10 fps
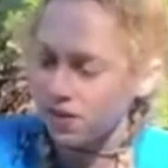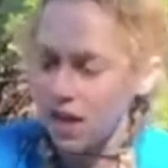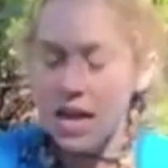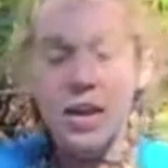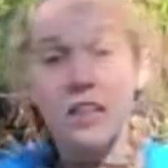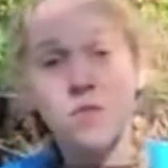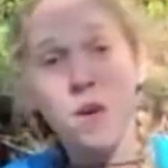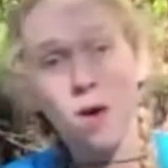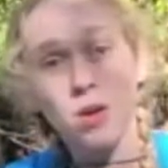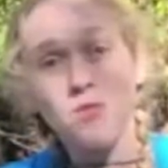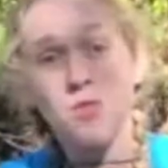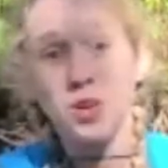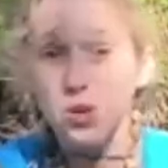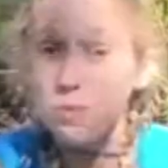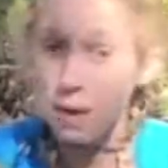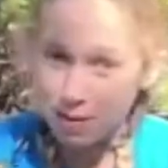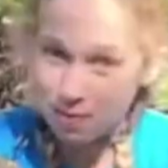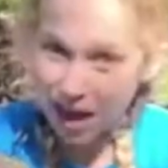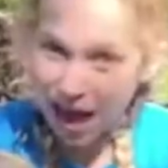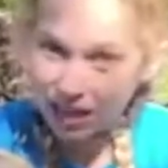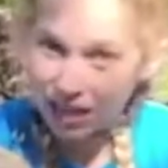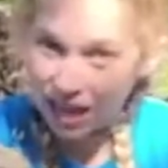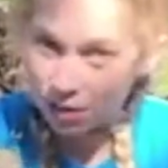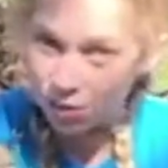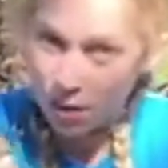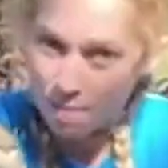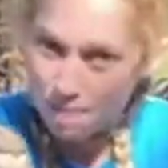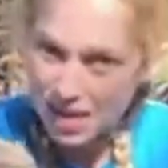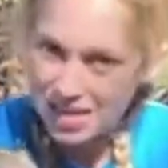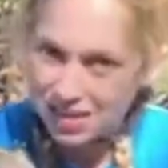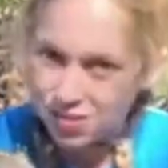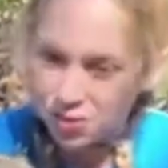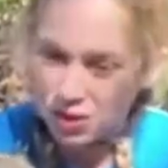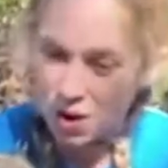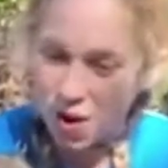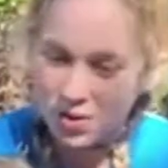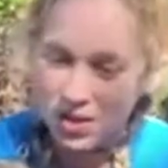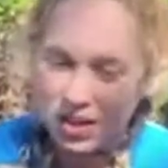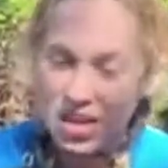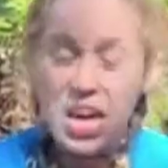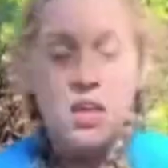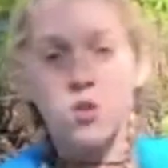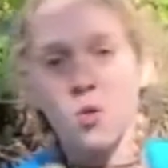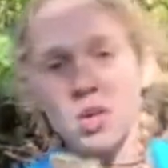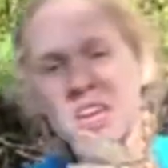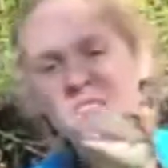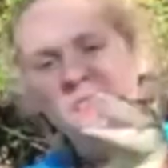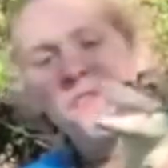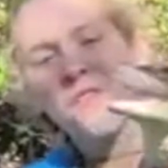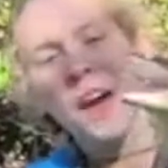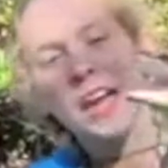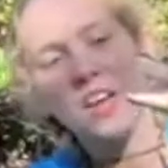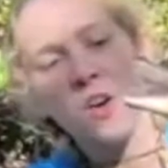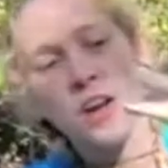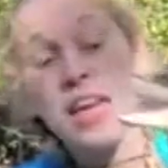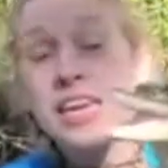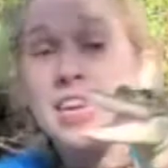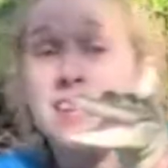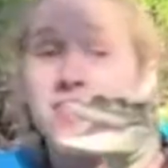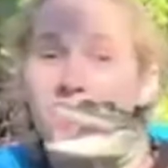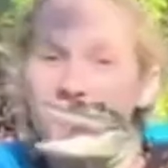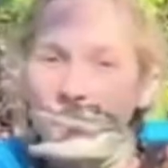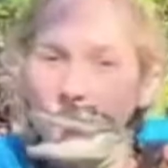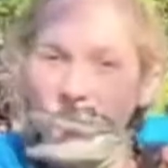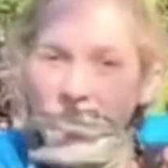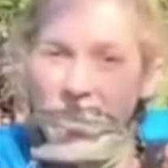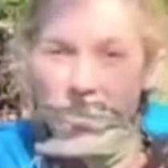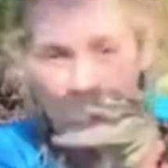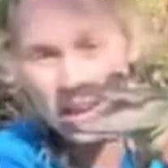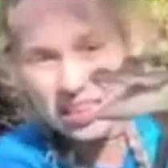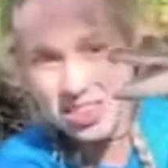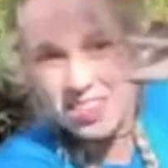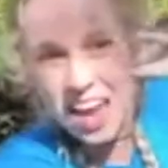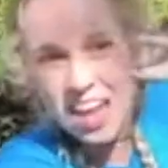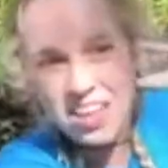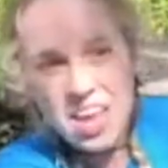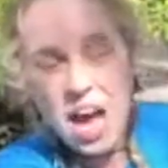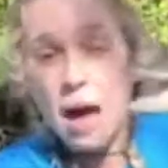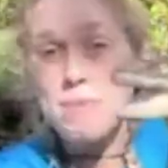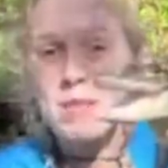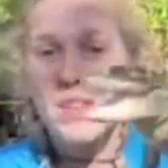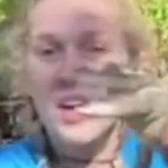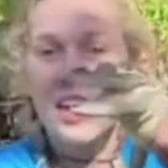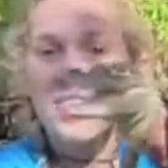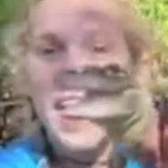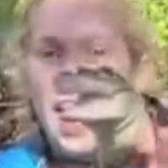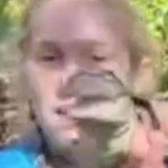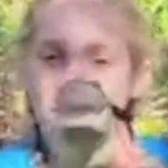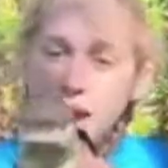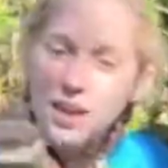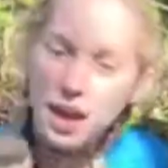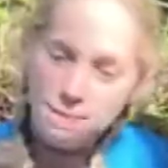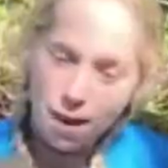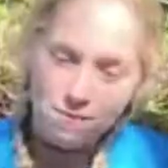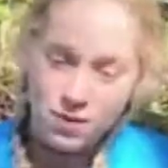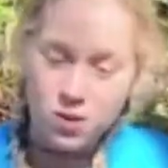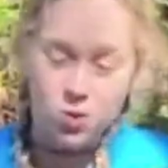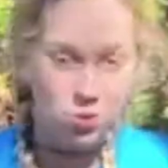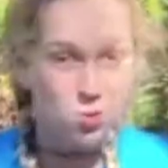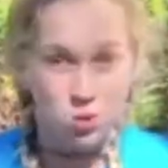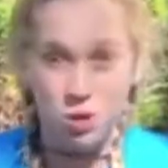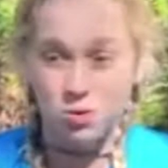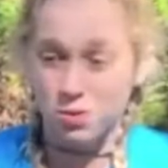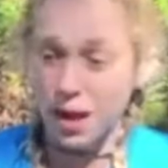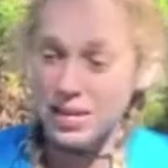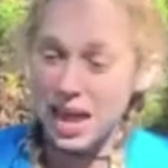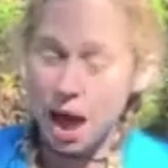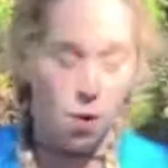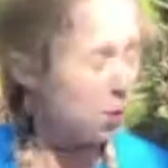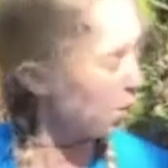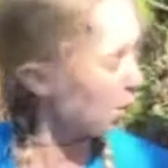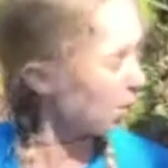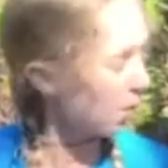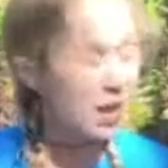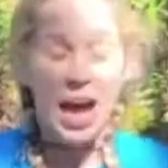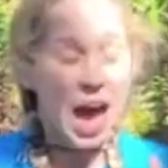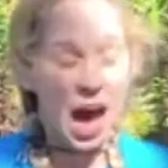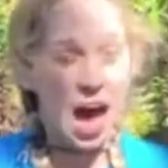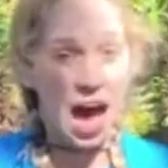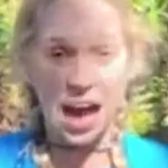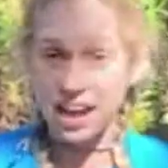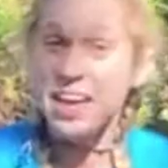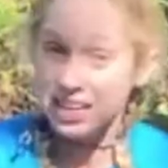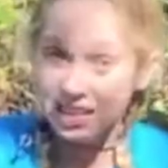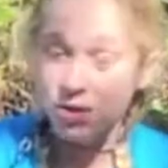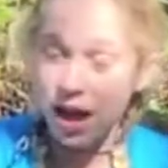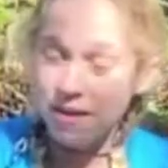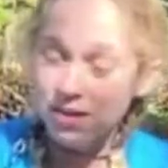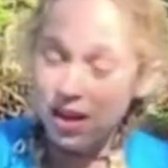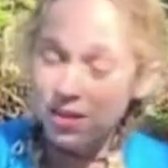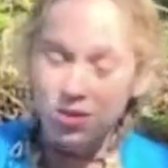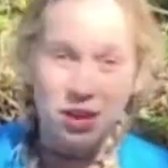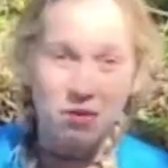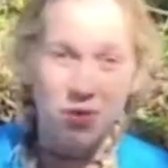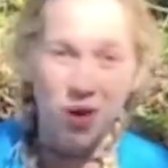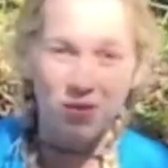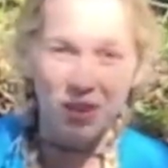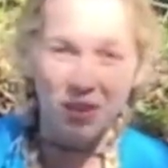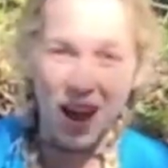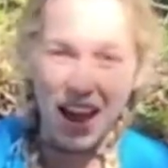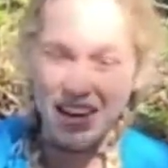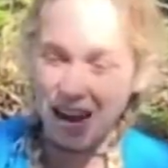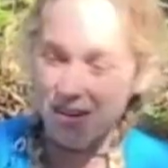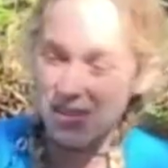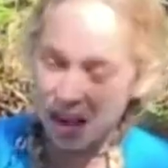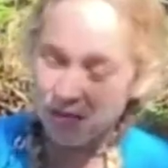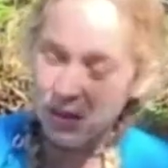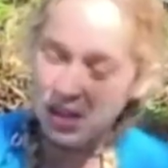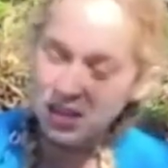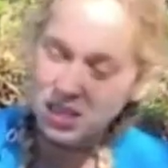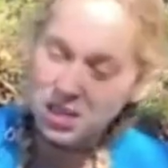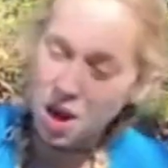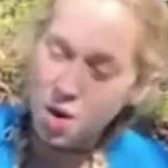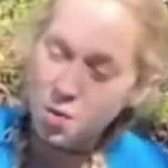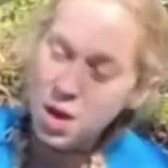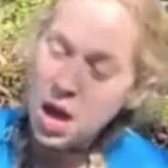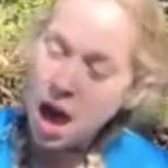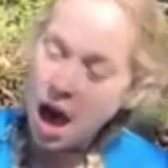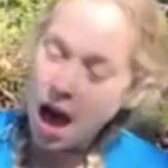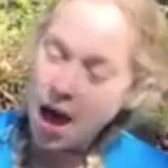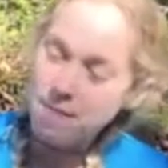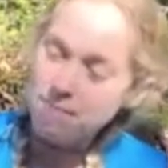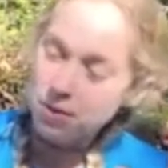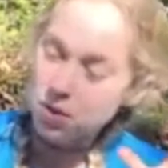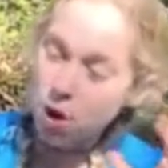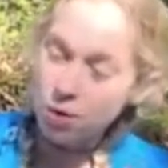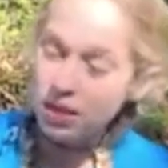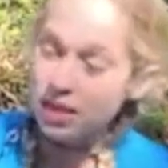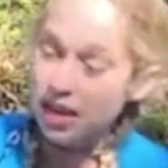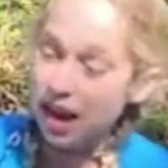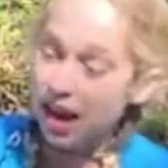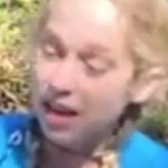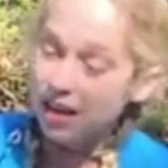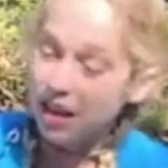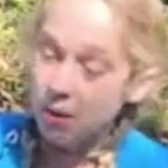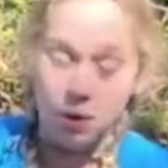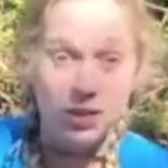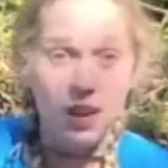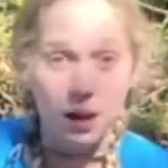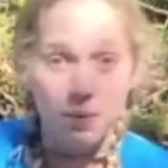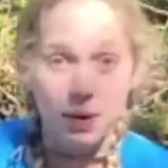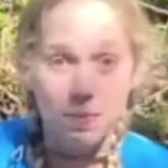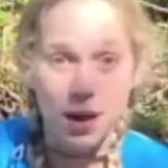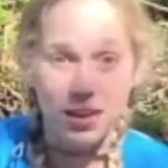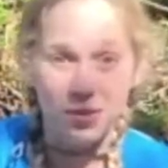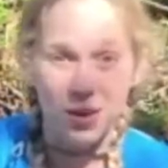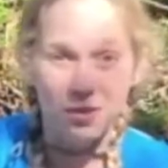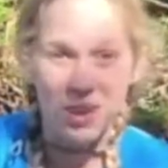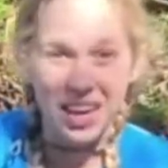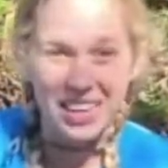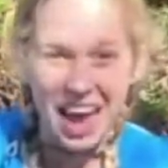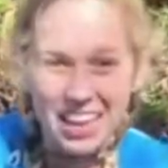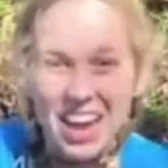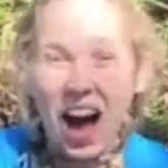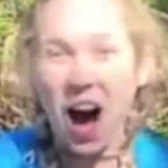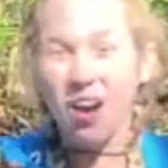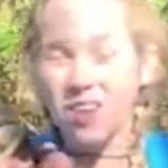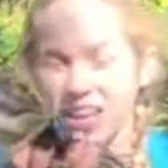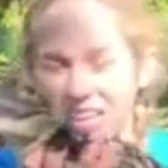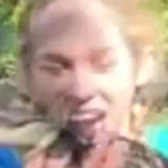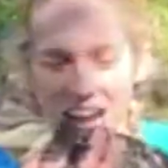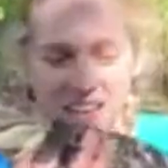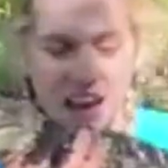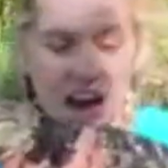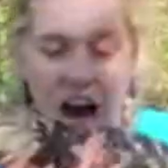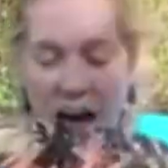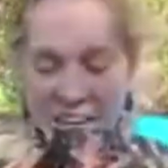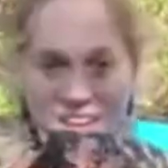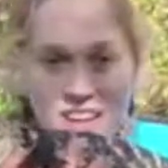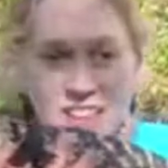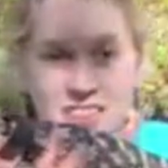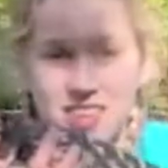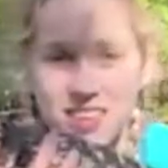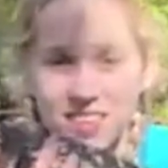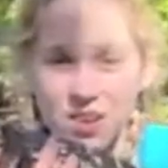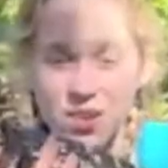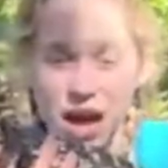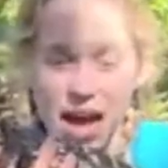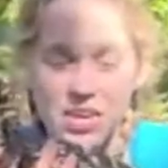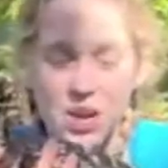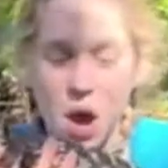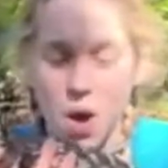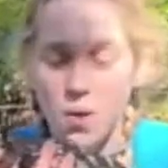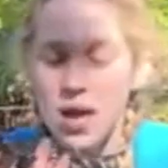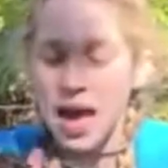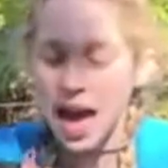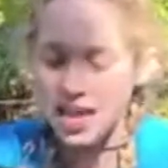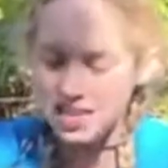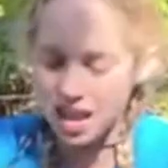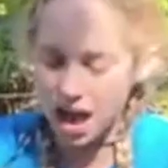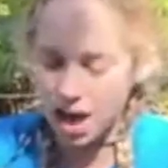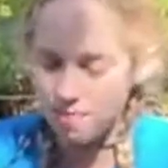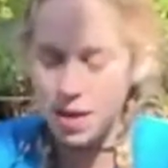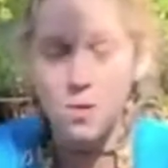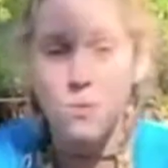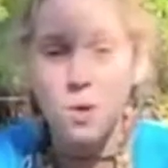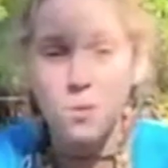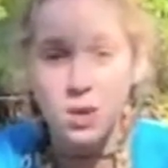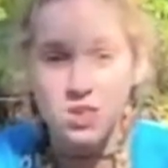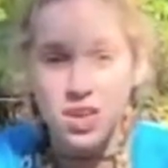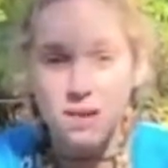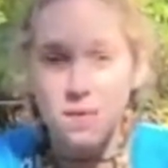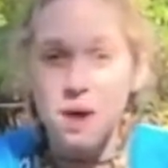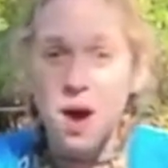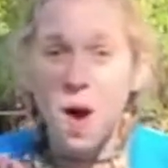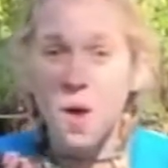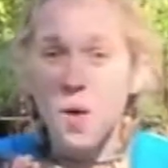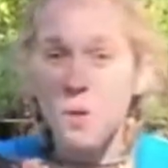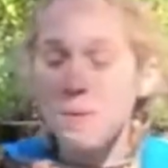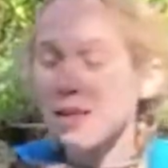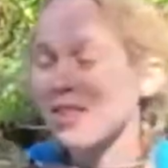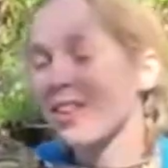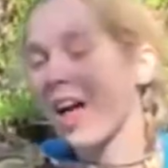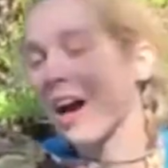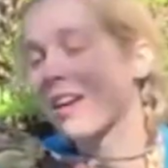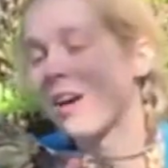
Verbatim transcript: It's very few baby alligators that make it to adulthood. So he's a fighter. He's a survivor. Can't you tell? I mean, look at that. If I got my finger too close right now, whoo, uh, he would have another thing for me, right? I would definitely know, um, know he, uh, well, he's got a big bite is what I'm getting at. Alrighty, guys, I'm going to let this little guy go, and um, we'll wish him a whole bunch of luck.